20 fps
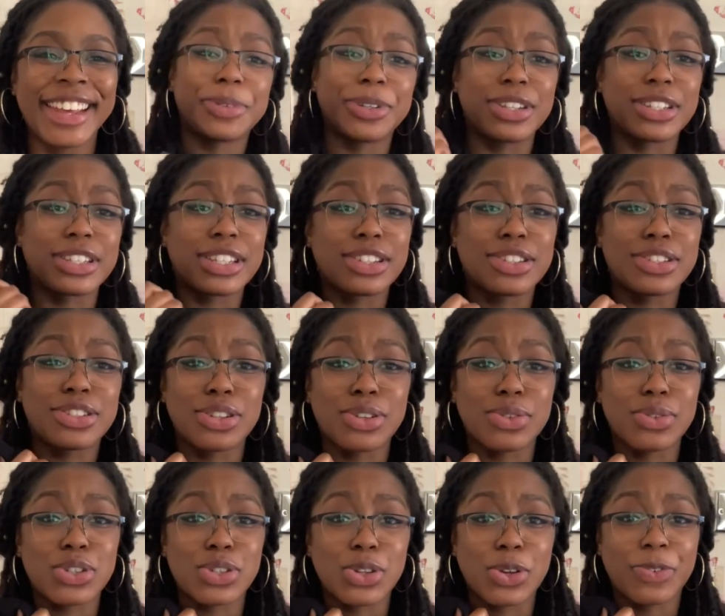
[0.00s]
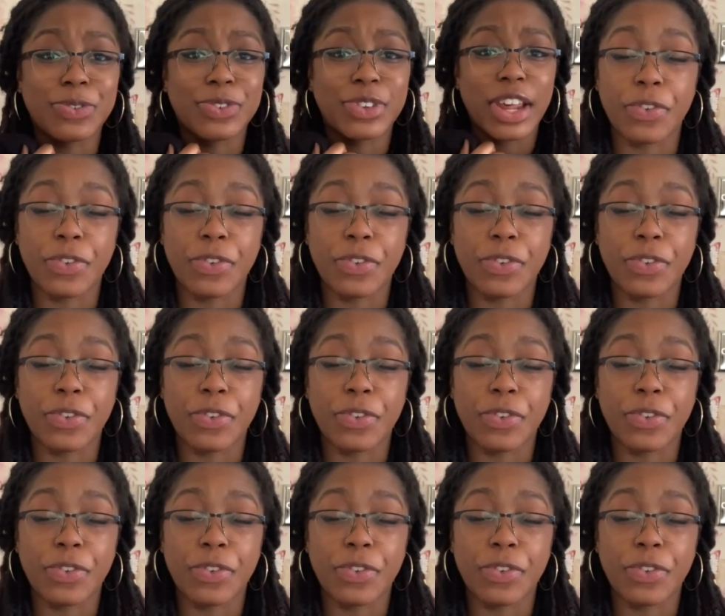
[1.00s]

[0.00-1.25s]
be honest, it's so soft.